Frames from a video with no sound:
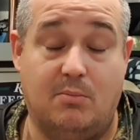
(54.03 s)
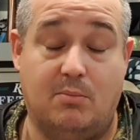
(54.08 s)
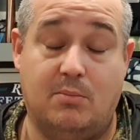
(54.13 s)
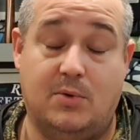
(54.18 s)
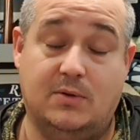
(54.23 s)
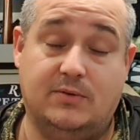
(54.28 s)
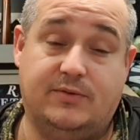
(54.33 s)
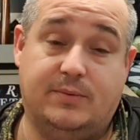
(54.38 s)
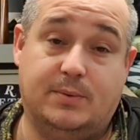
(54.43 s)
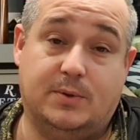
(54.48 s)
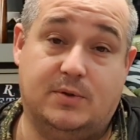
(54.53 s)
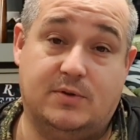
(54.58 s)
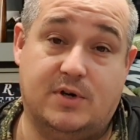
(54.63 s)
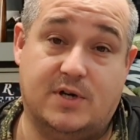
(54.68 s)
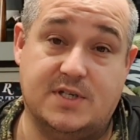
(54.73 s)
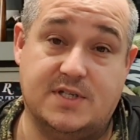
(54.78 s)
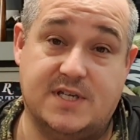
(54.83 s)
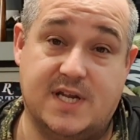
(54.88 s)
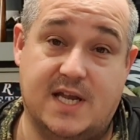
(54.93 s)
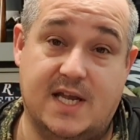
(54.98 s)
Multiple
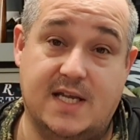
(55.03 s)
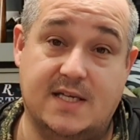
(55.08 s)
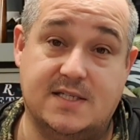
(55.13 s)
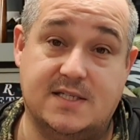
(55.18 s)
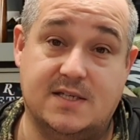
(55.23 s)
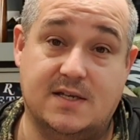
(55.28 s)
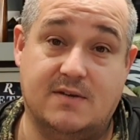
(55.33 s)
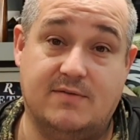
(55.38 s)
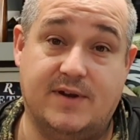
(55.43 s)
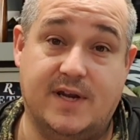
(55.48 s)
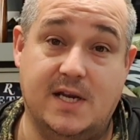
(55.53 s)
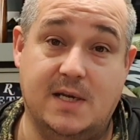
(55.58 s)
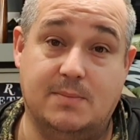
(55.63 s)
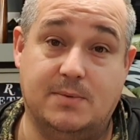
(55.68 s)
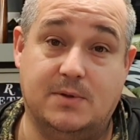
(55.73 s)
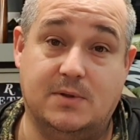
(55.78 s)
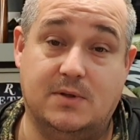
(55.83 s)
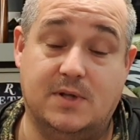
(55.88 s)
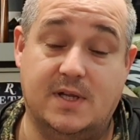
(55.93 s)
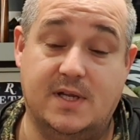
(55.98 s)
crosshairs
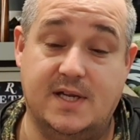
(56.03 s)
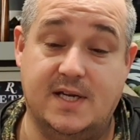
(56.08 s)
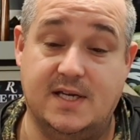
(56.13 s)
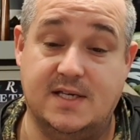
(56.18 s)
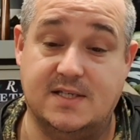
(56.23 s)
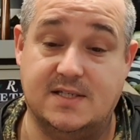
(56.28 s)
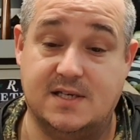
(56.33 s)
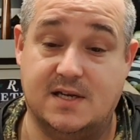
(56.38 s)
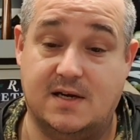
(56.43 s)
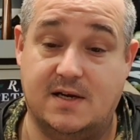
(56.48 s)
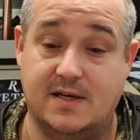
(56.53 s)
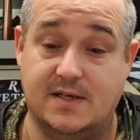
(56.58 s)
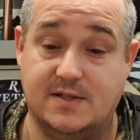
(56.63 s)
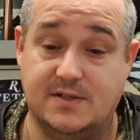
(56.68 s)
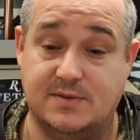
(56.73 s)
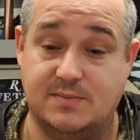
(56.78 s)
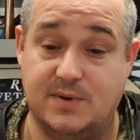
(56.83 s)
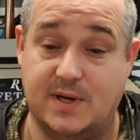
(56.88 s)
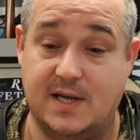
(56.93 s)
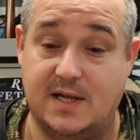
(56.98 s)
available inside
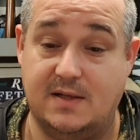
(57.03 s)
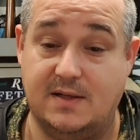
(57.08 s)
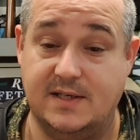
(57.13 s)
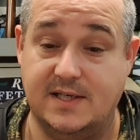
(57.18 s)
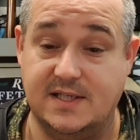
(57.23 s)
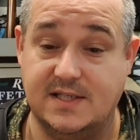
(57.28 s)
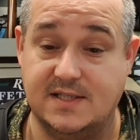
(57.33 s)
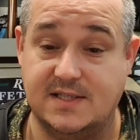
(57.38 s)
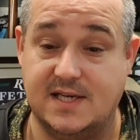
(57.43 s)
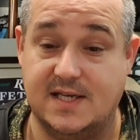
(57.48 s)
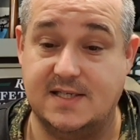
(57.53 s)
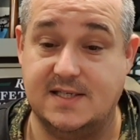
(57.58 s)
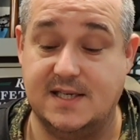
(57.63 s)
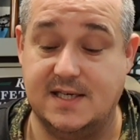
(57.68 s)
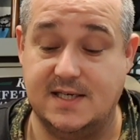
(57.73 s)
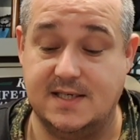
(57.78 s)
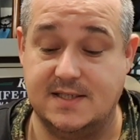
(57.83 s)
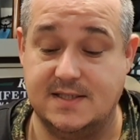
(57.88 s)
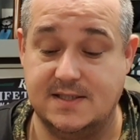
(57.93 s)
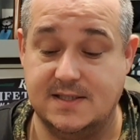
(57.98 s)
as well in
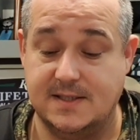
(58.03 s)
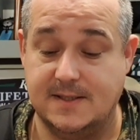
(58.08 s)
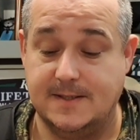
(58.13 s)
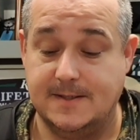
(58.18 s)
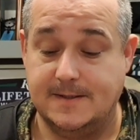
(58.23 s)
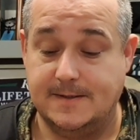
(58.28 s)
settings.